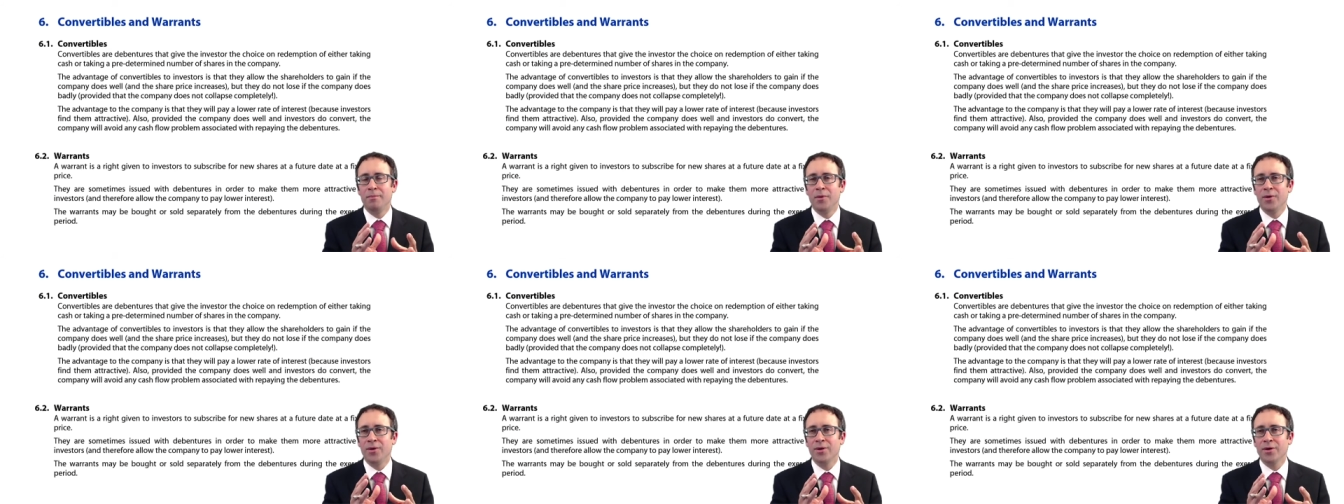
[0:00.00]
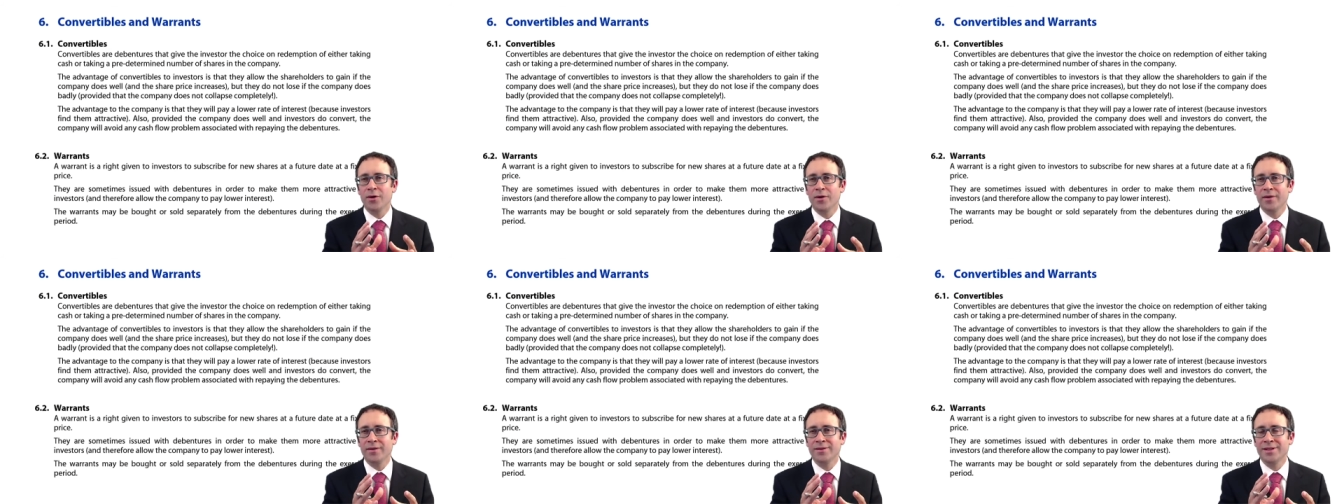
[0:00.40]
but
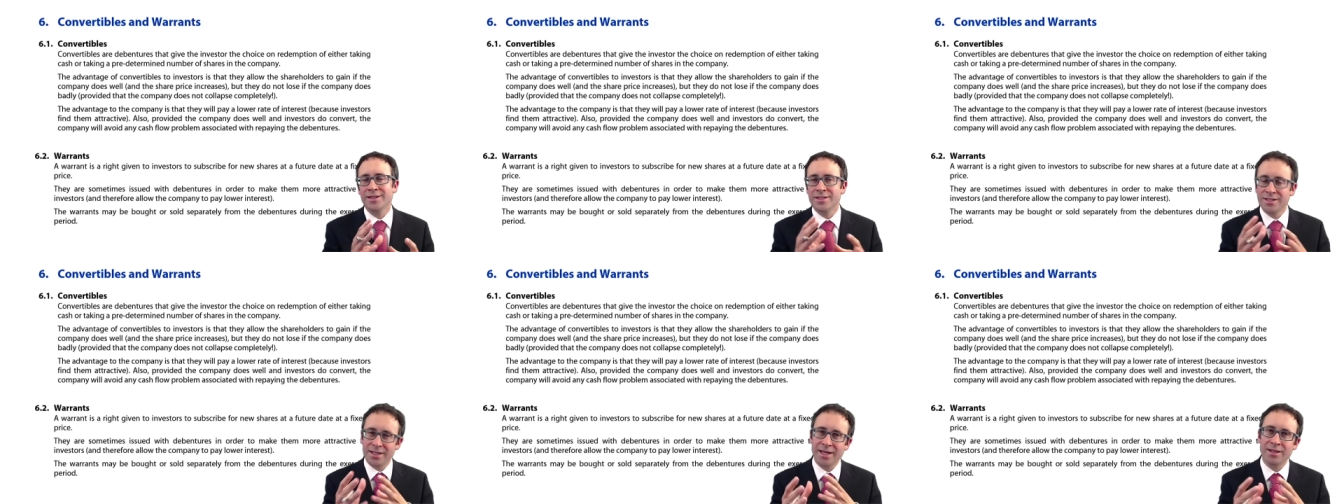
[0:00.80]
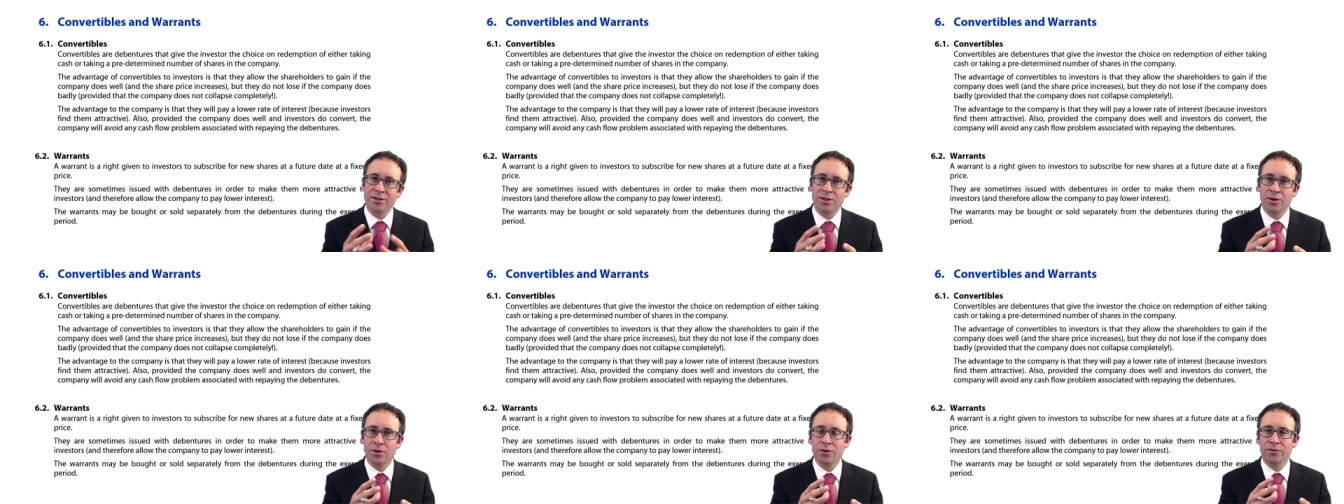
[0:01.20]

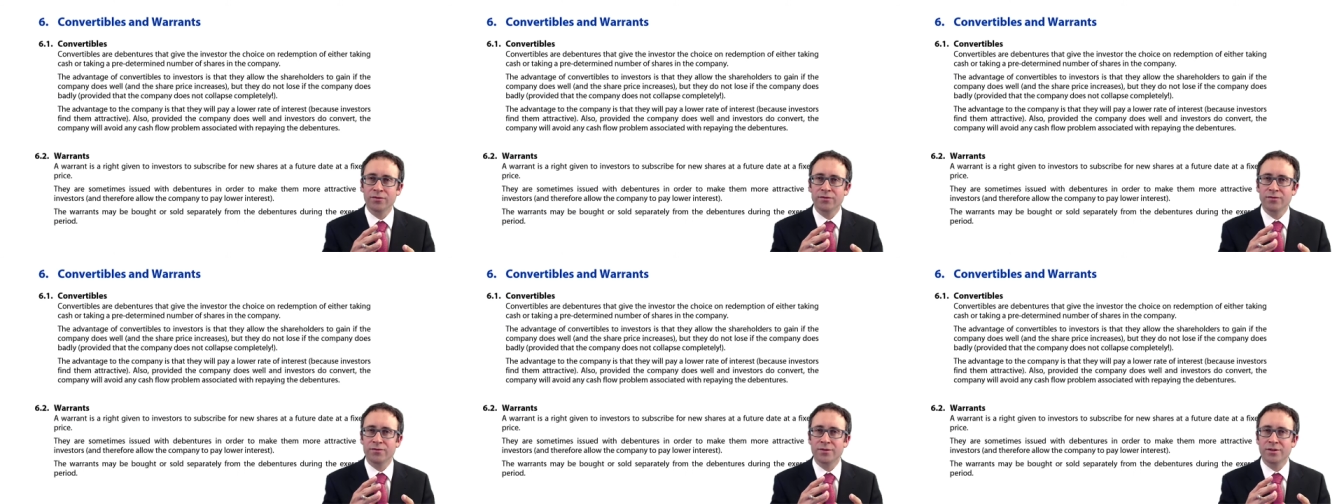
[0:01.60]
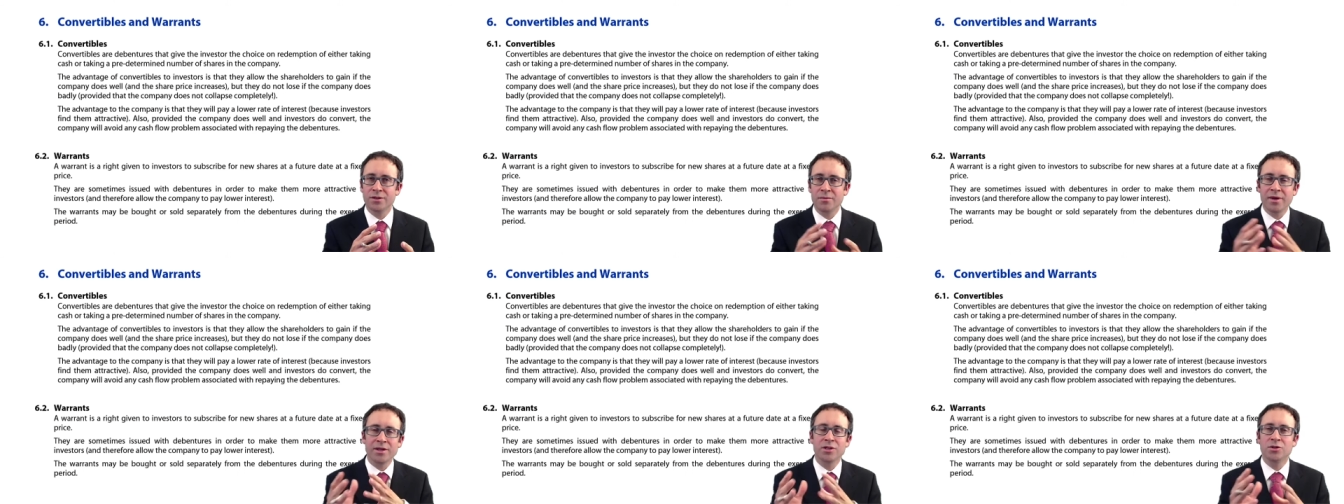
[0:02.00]
distinct enough
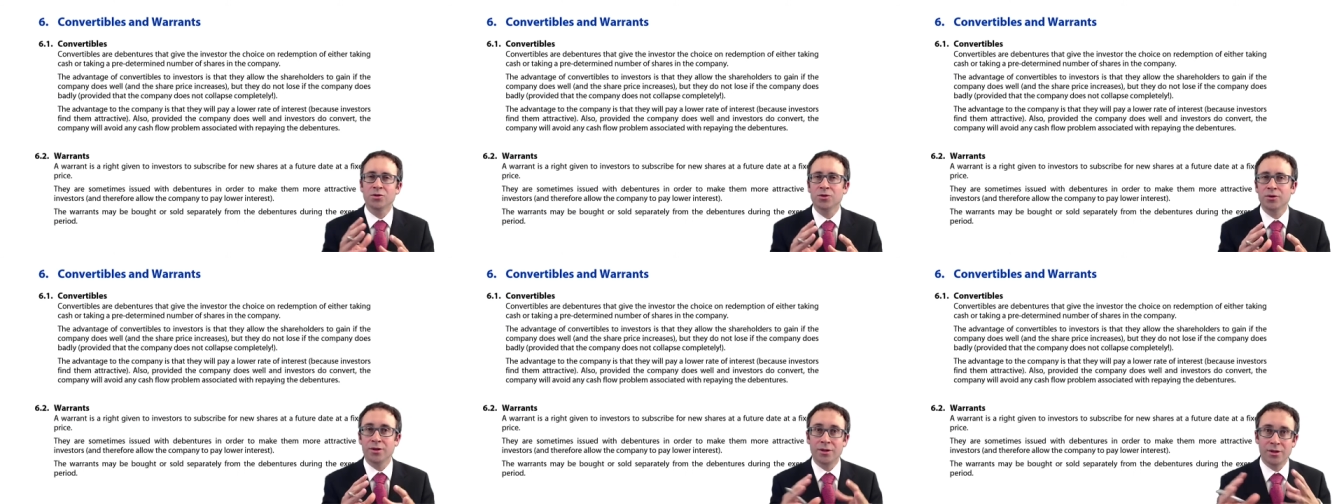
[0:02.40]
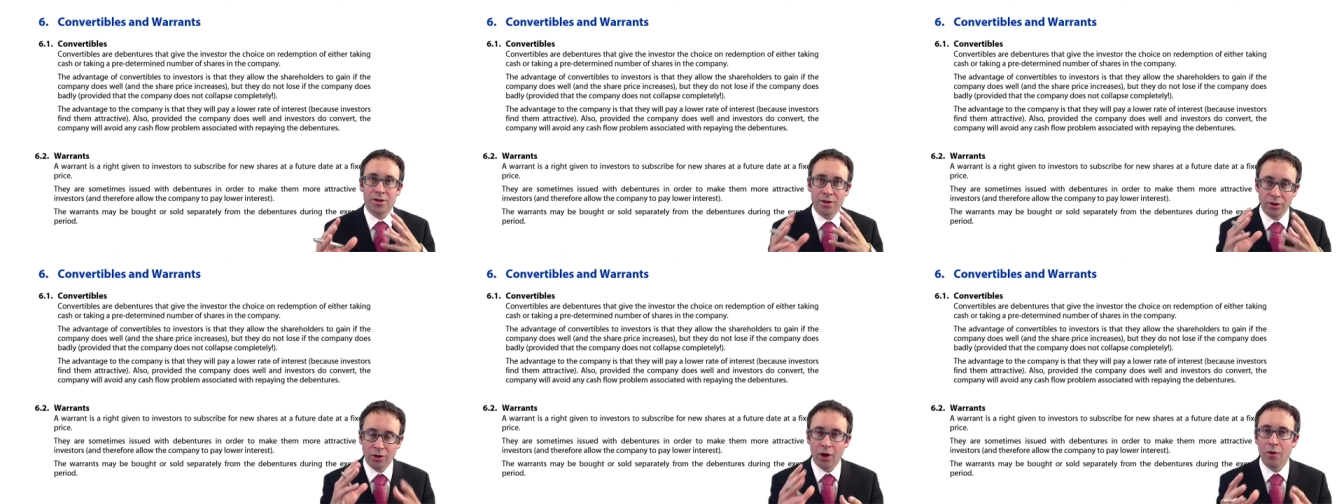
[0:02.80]
to make sure that
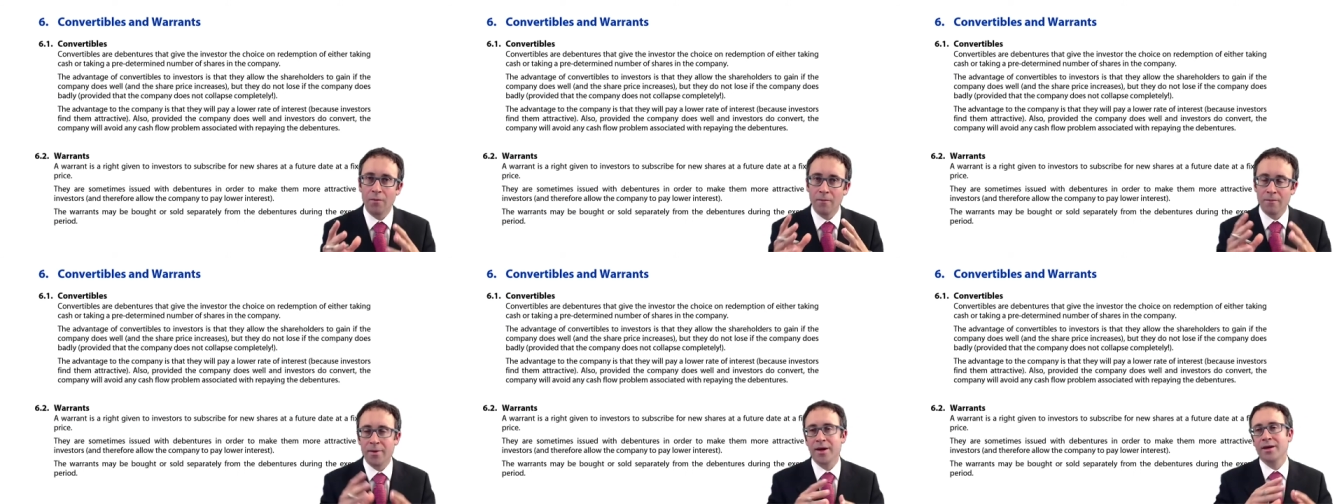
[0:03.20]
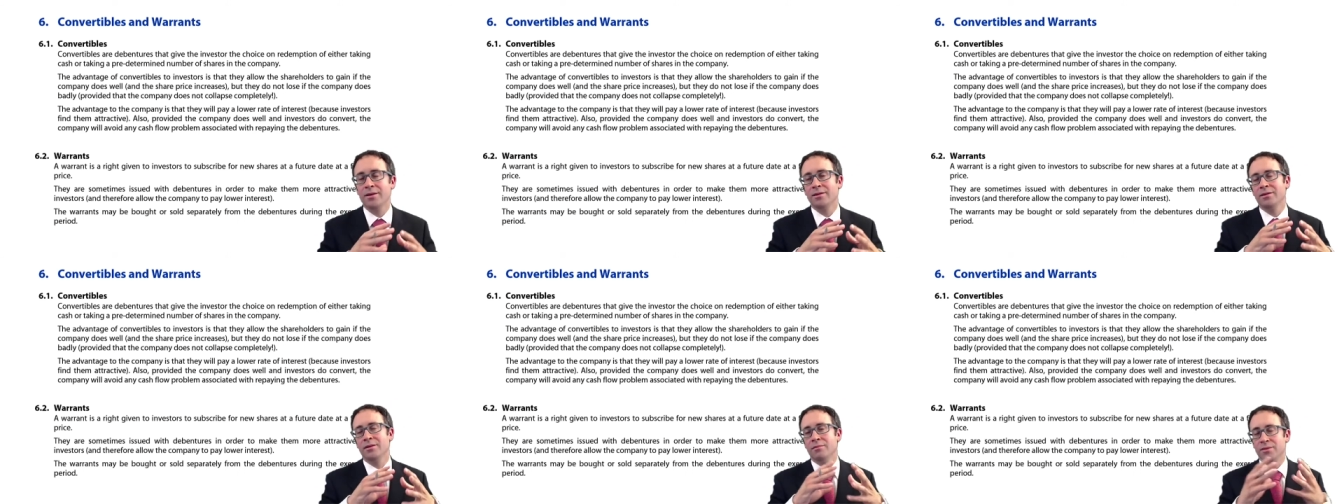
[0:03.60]
you don't
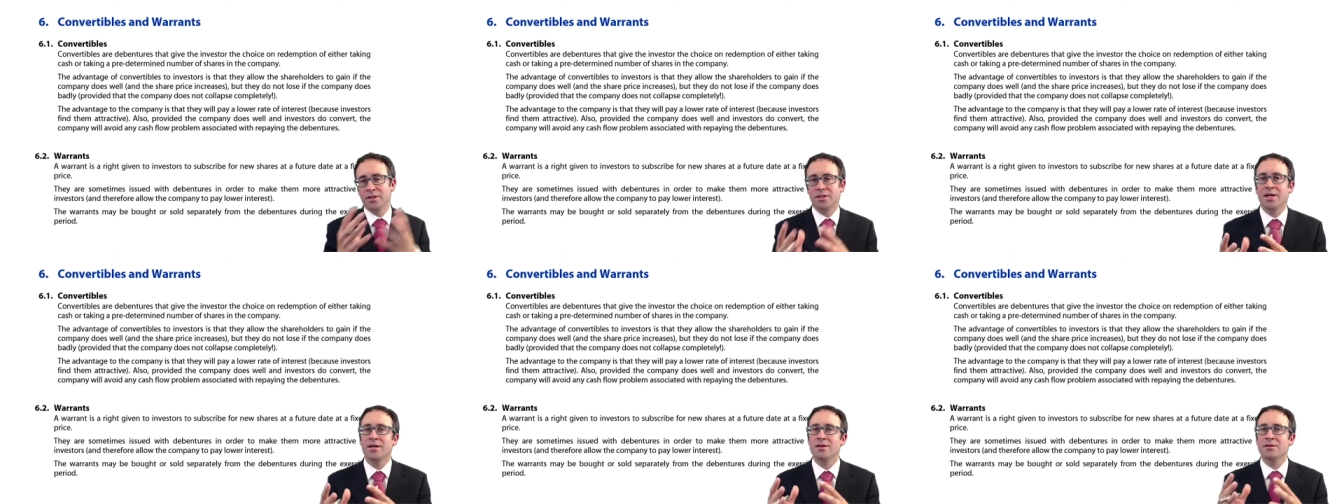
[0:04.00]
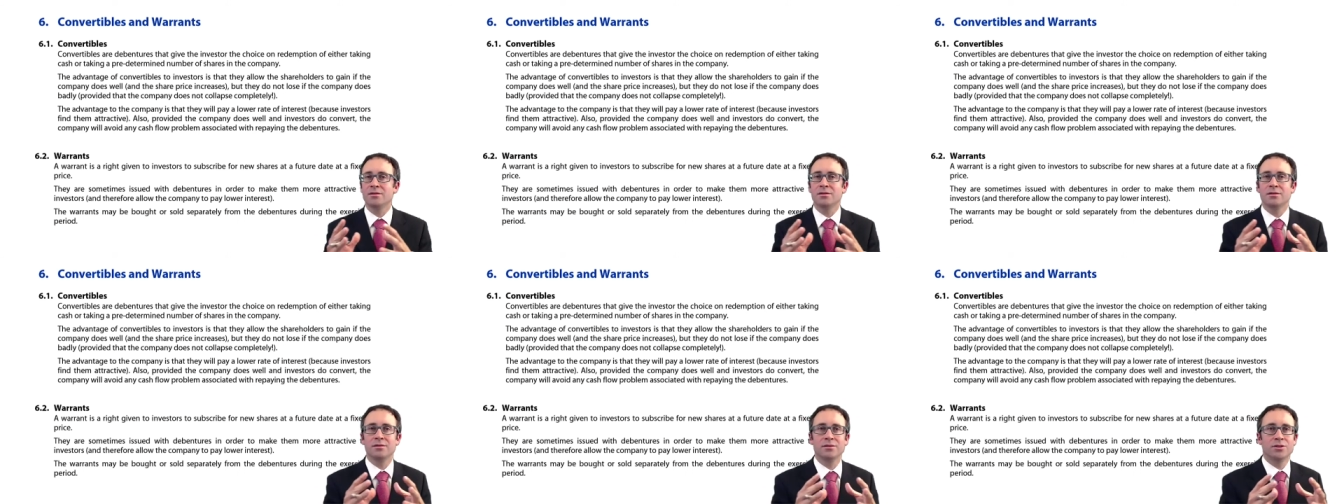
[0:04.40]
make the
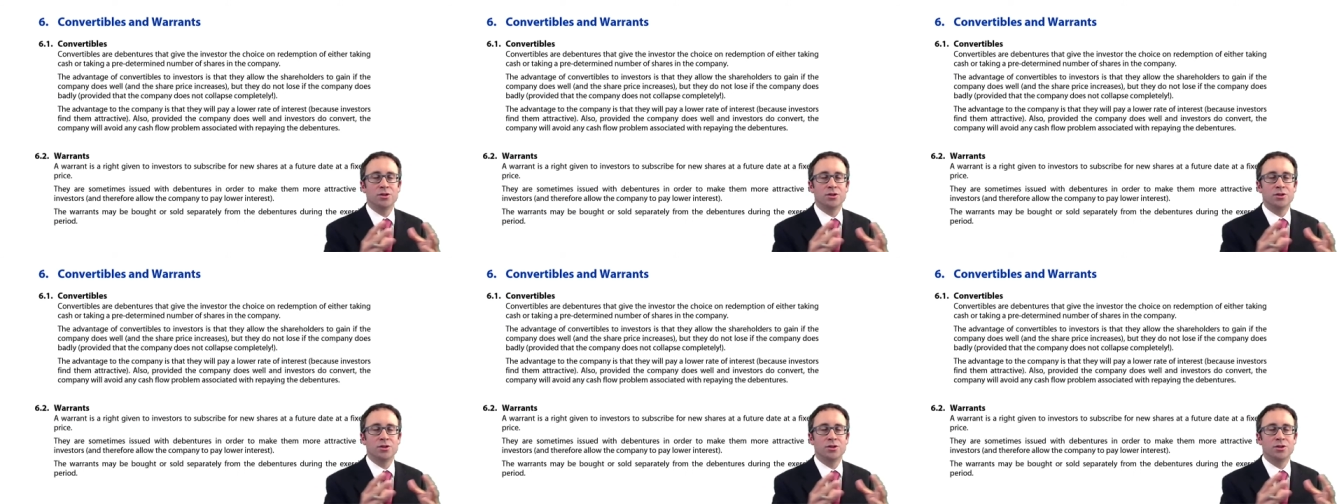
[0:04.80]
mistakes that